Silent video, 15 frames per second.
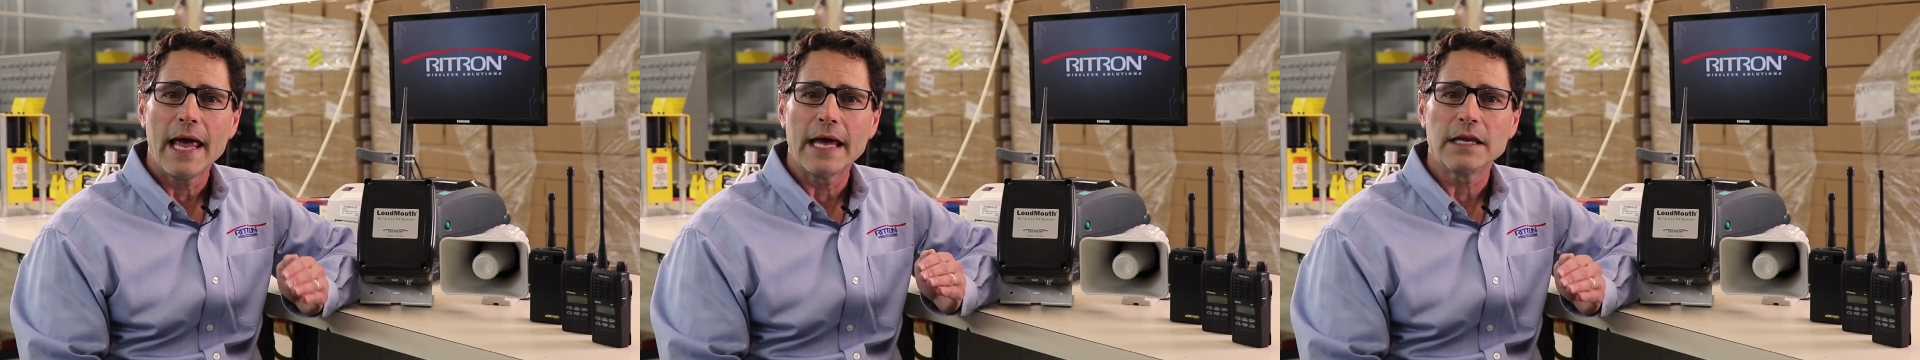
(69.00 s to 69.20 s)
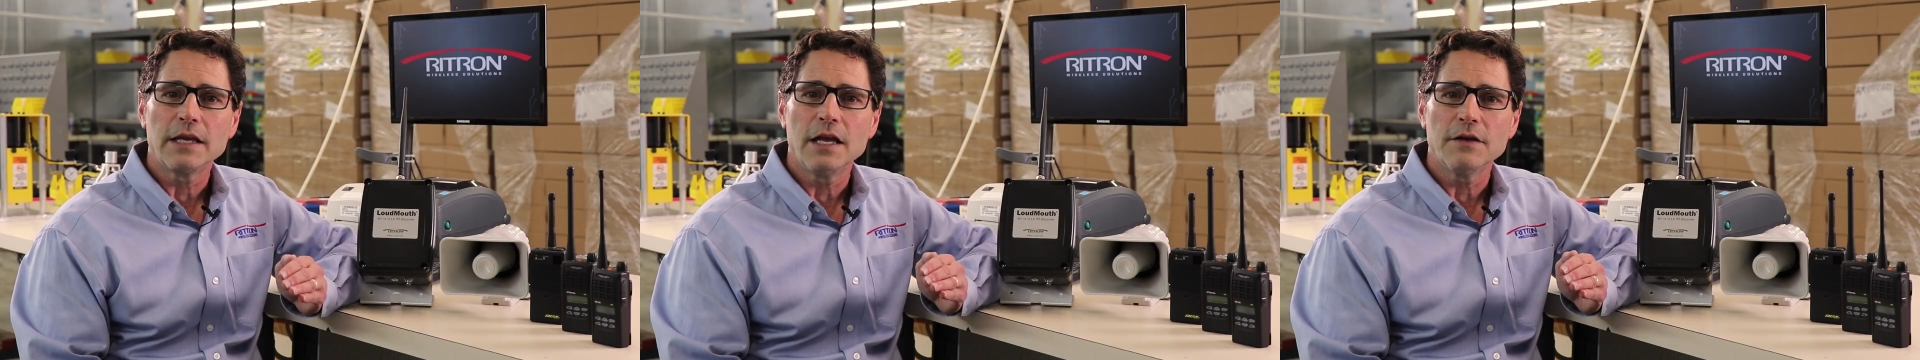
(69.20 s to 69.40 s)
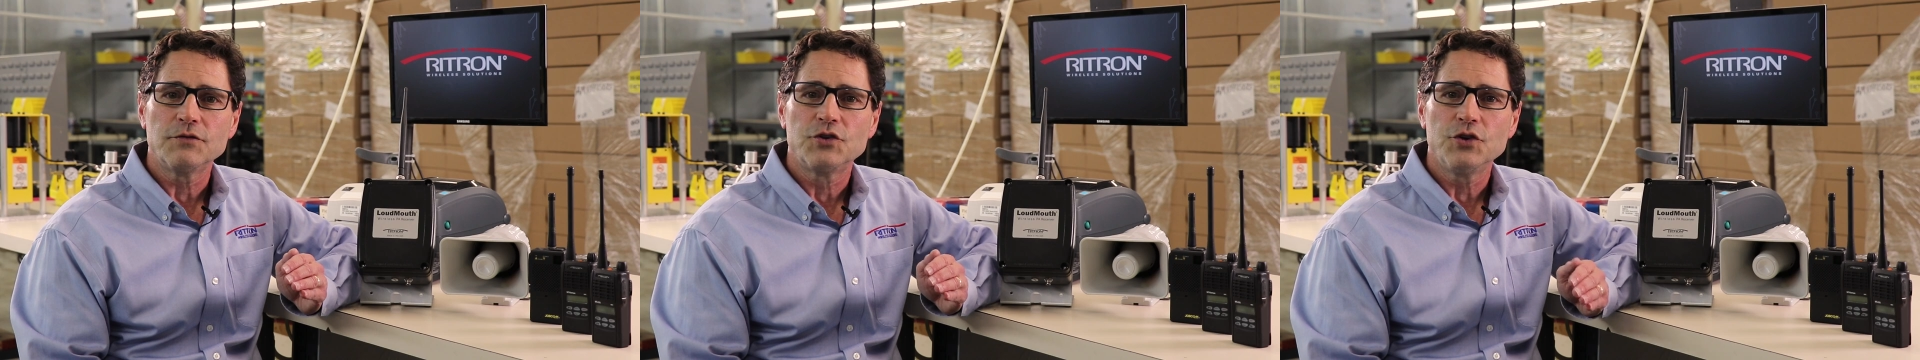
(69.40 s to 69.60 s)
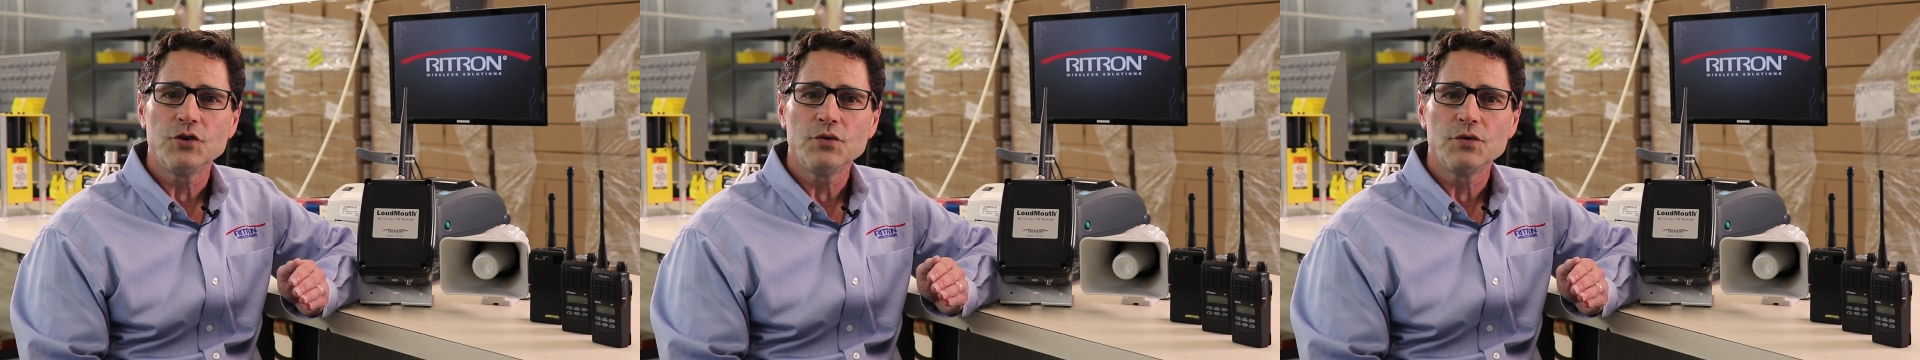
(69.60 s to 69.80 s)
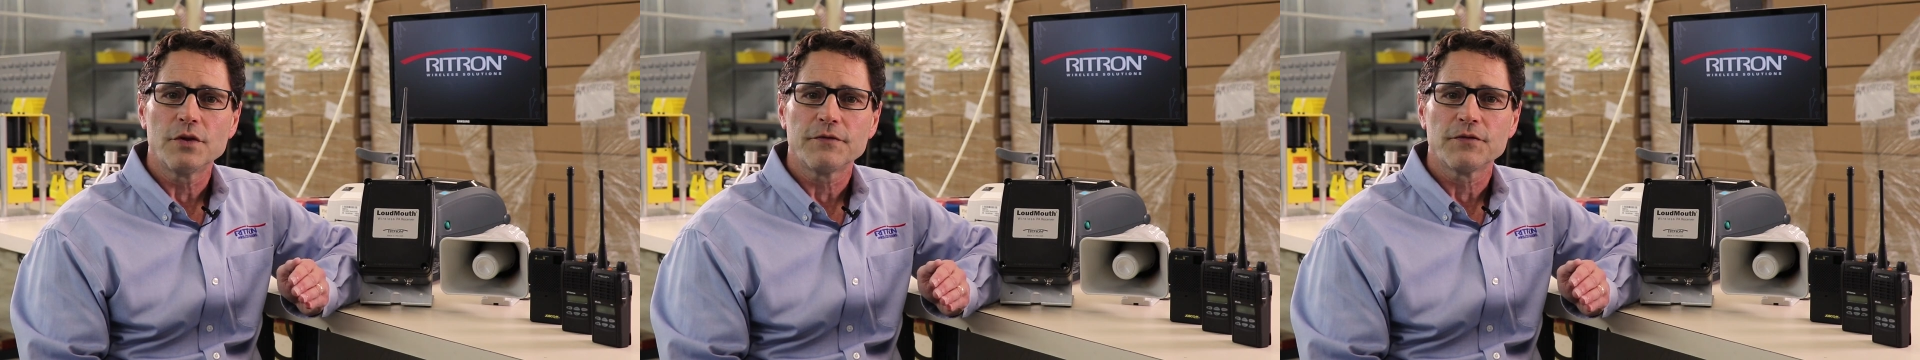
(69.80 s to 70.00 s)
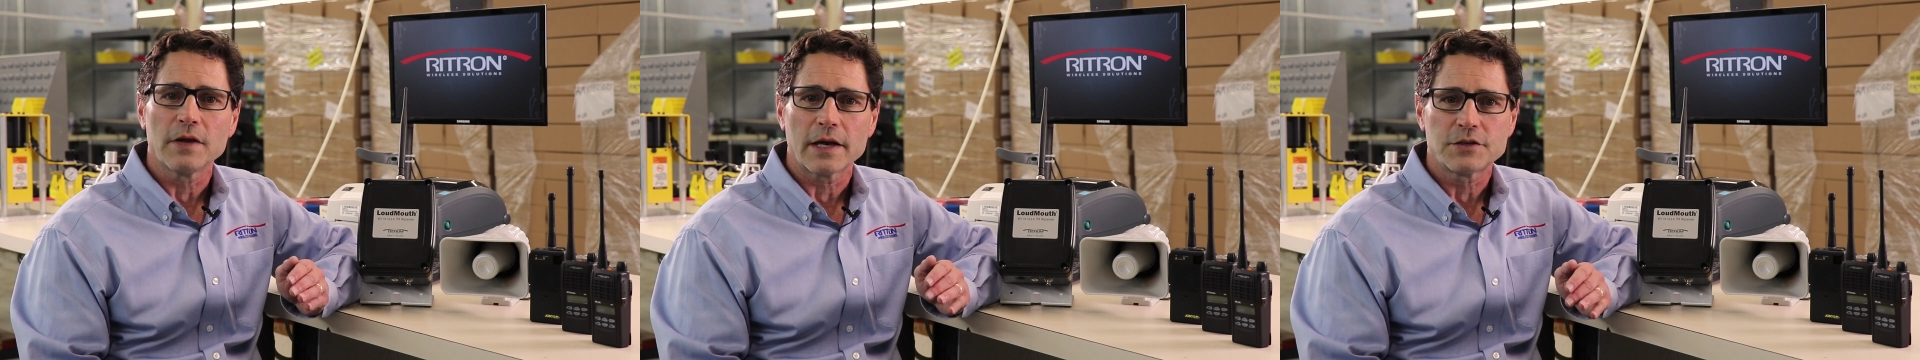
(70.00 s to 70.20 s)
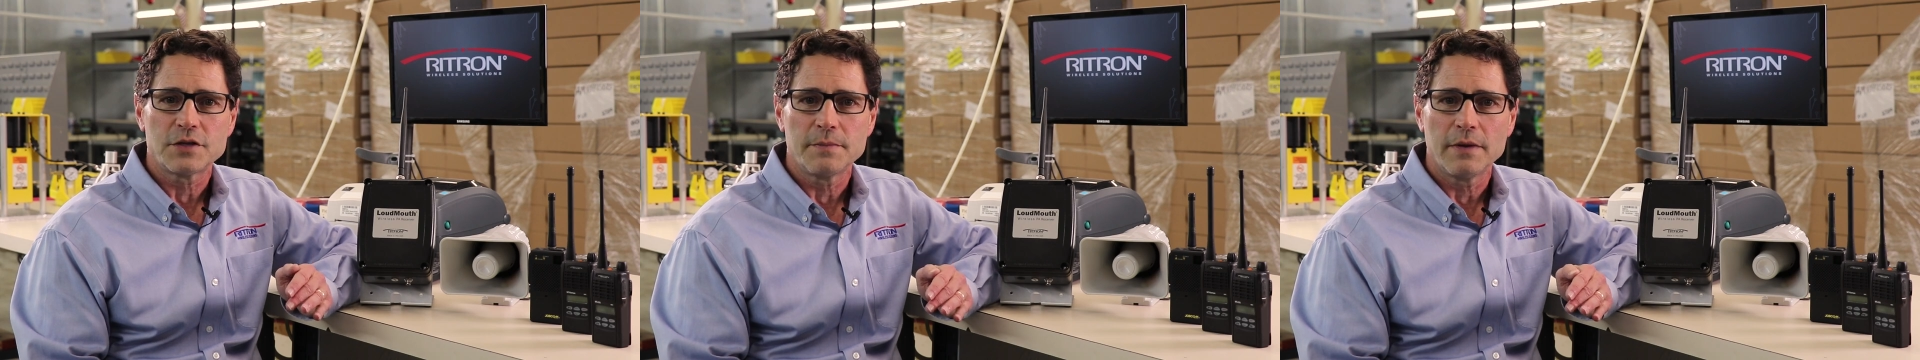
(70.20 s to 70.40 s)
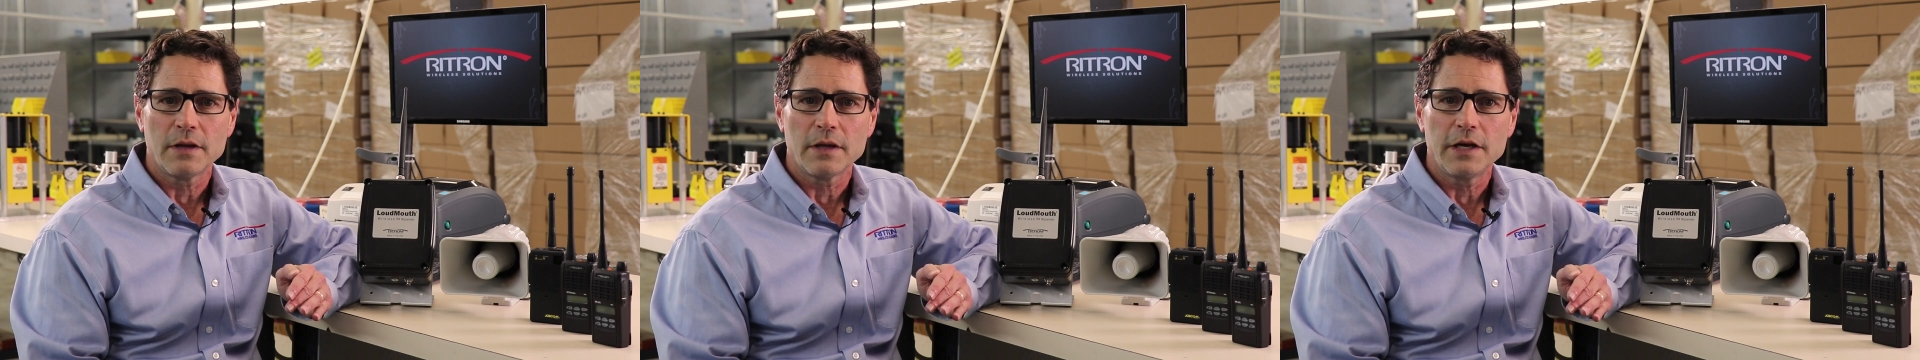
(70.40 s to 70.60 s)
and gives you the
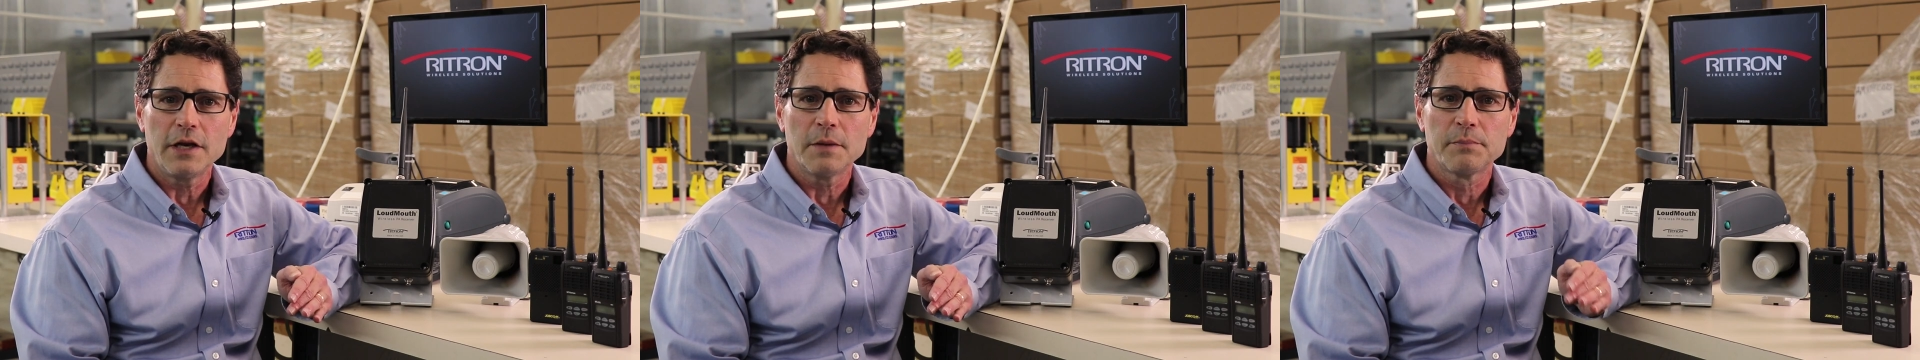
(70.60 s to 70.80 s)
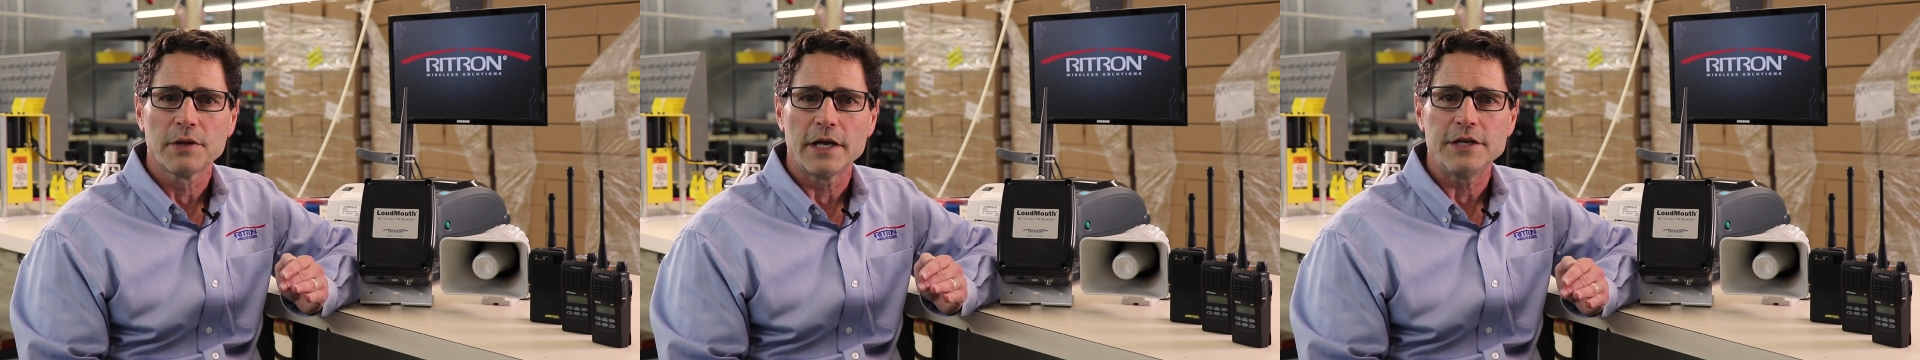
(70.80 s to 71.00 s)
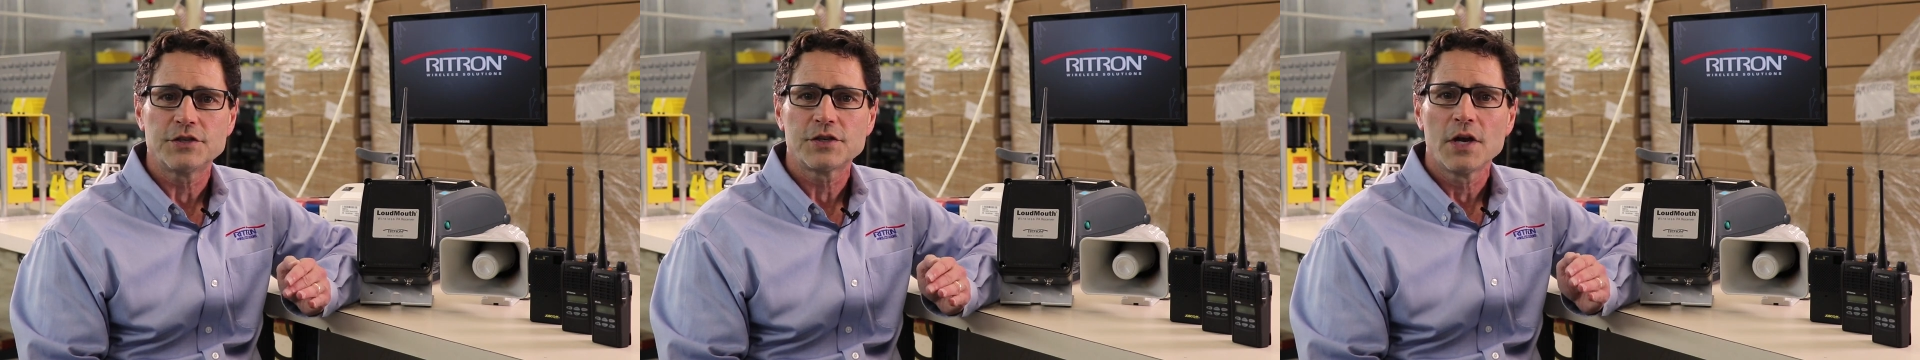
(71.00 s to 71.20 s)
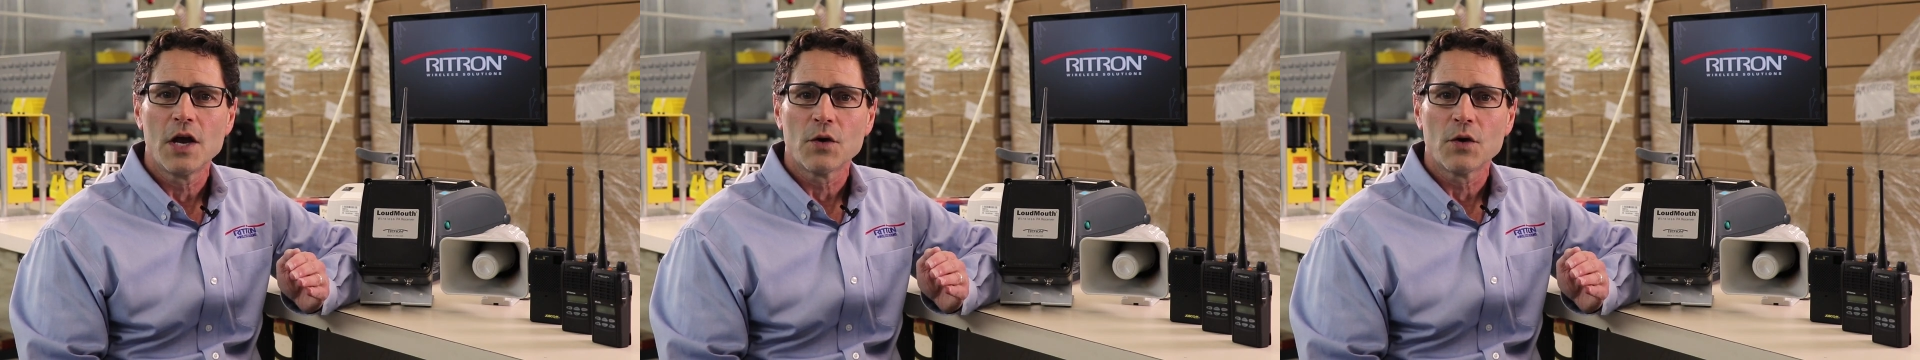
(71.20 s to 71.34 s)
flexibility to place